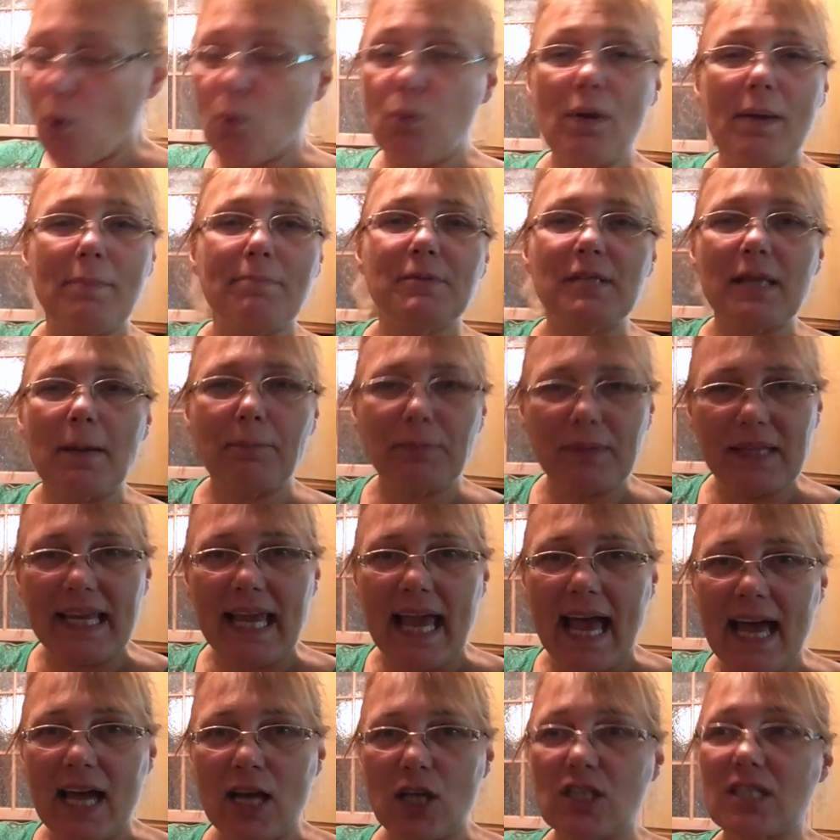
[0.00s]
whipped up
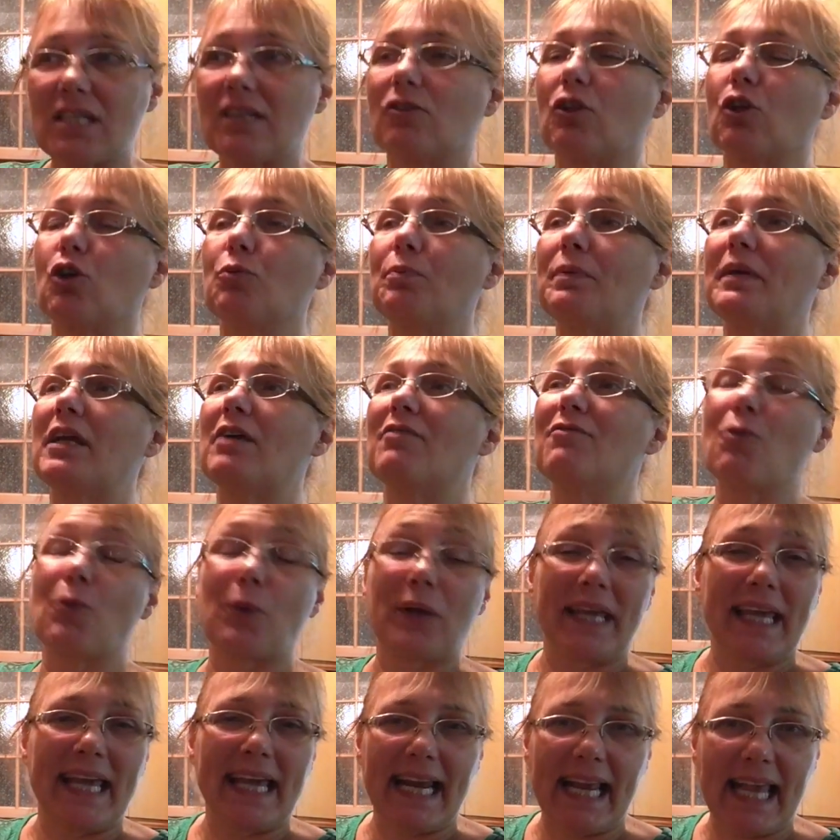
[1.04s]
the eggs, a little bit of
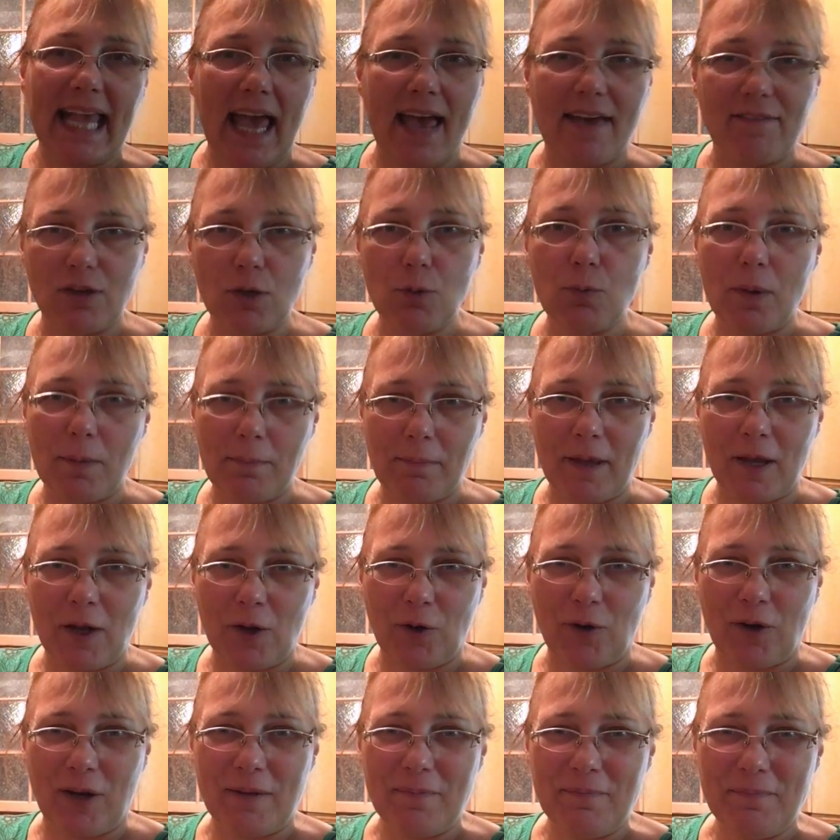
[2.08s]
organic heavy whipping
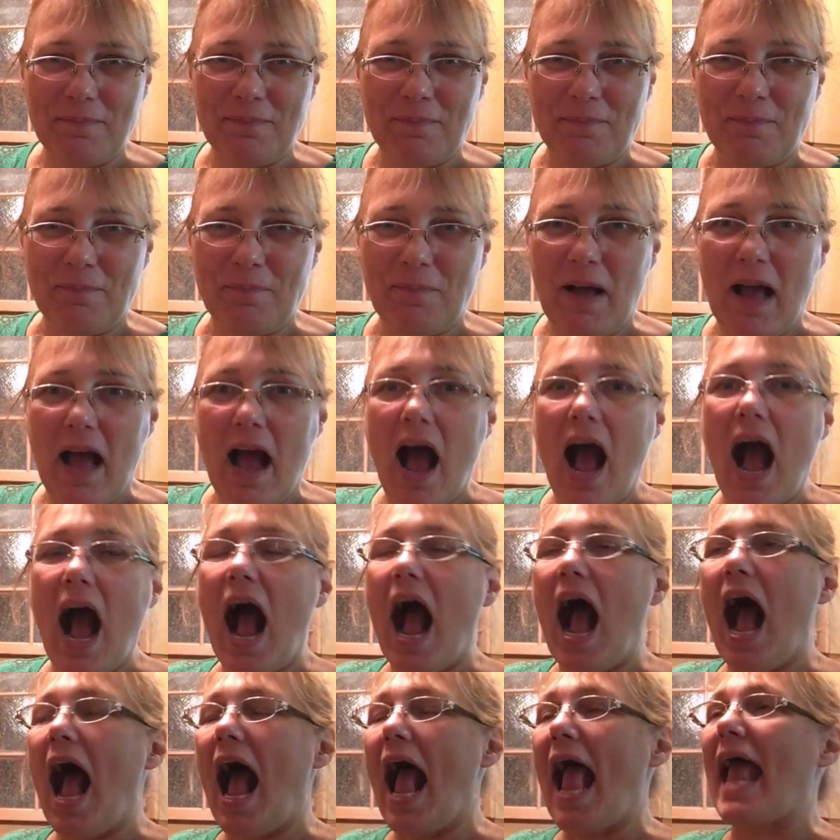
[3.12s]
cream.
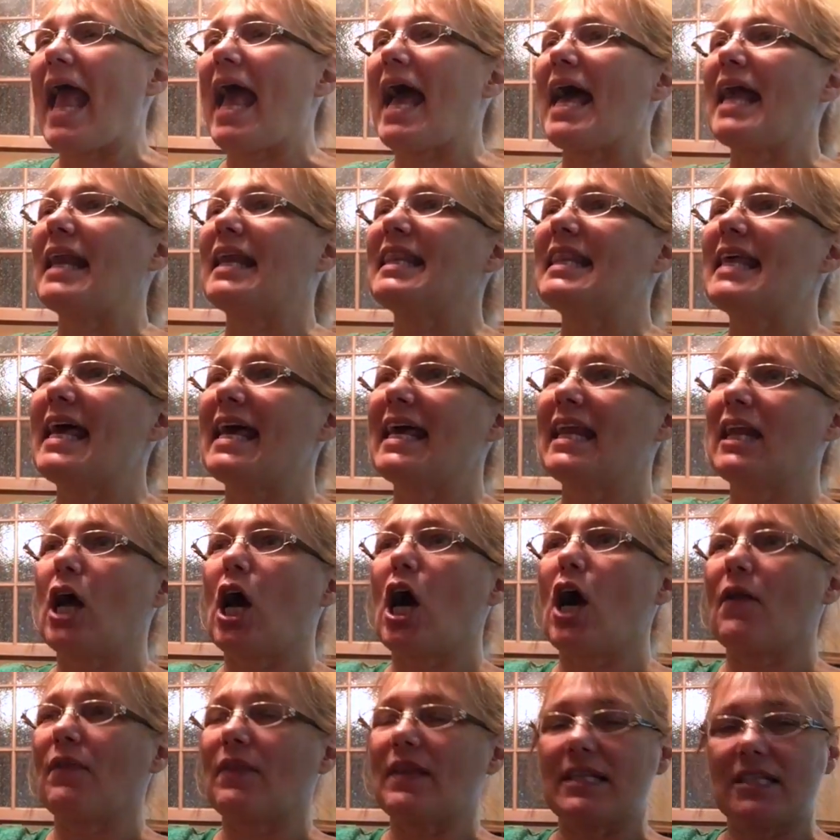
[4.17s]
And then
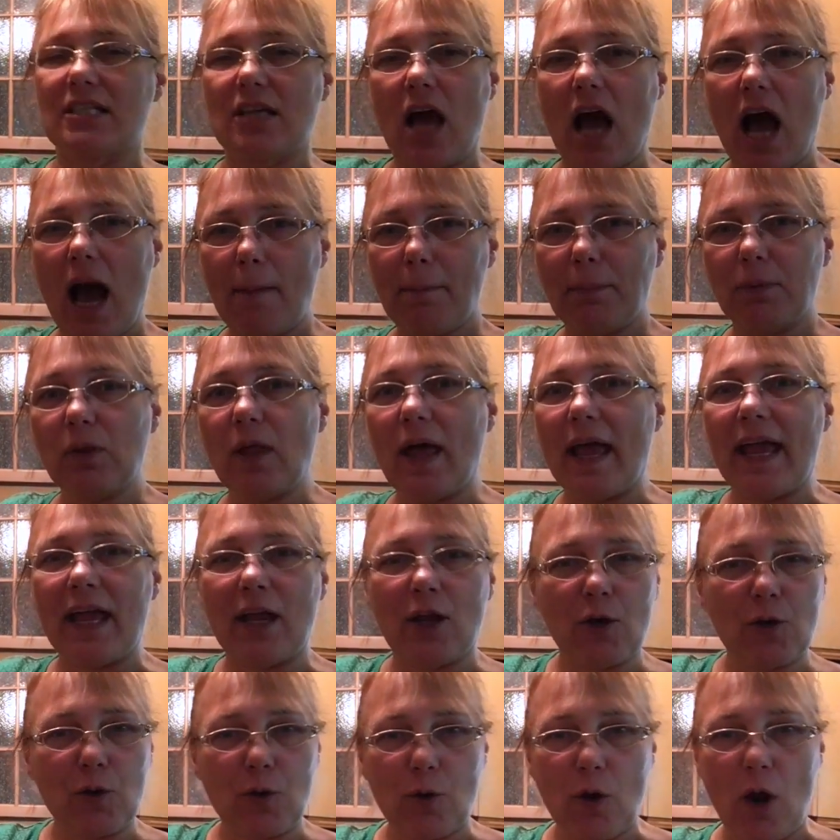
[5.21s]
on the top
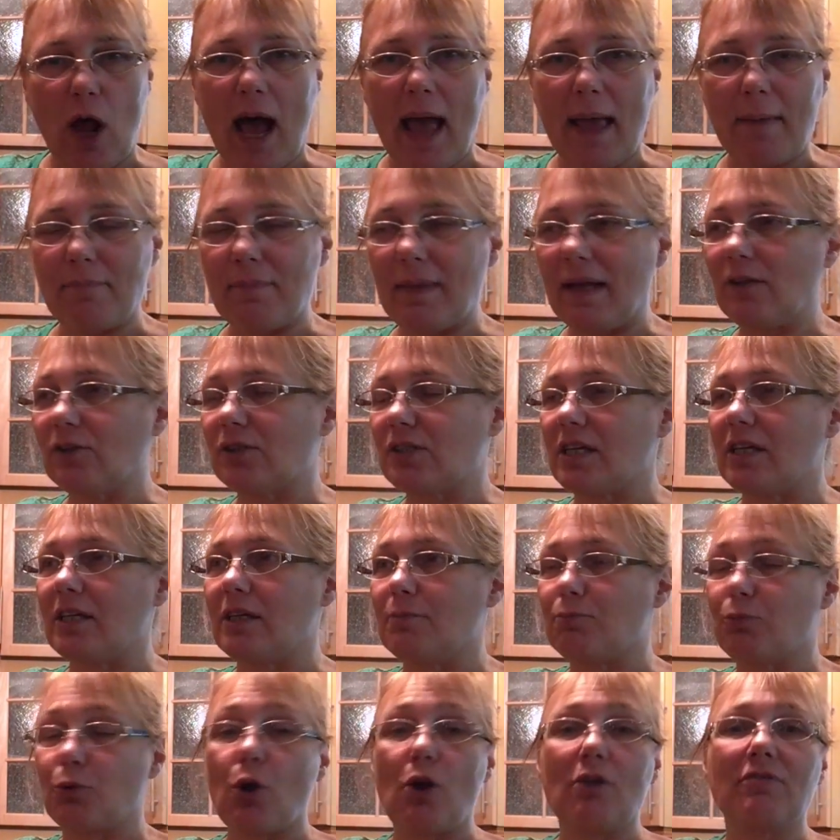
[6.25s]
layer, I
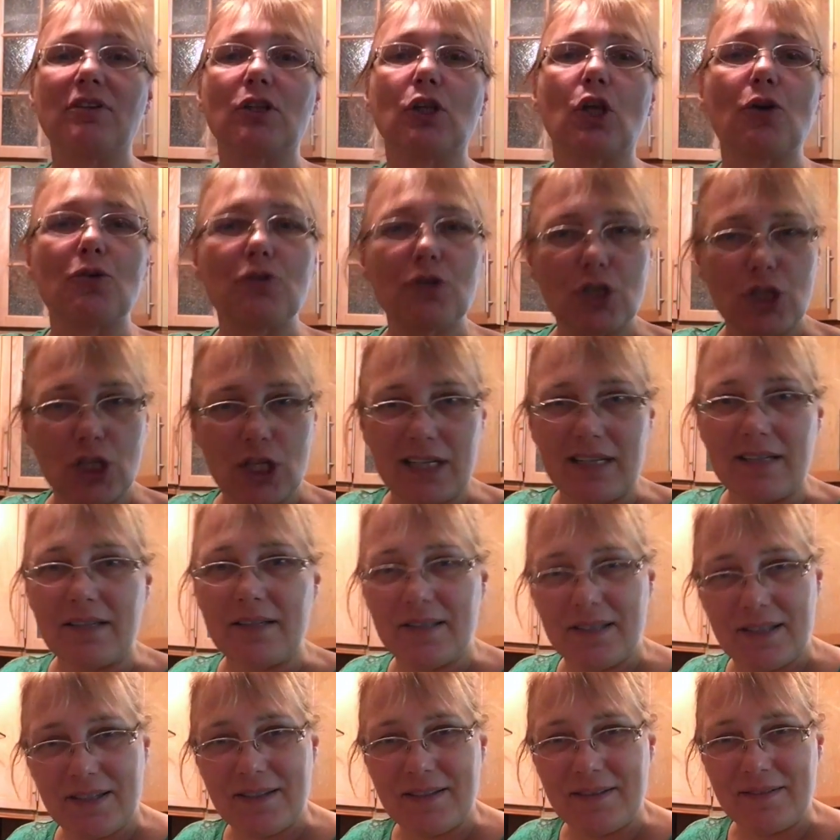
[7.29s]
melted provolone
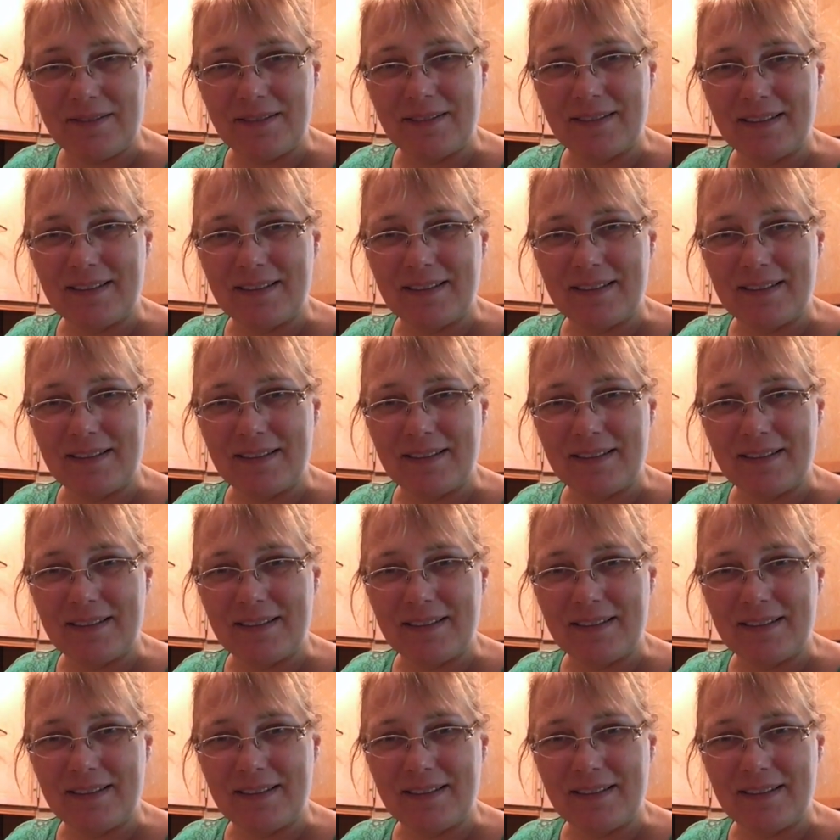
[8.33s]
cheese.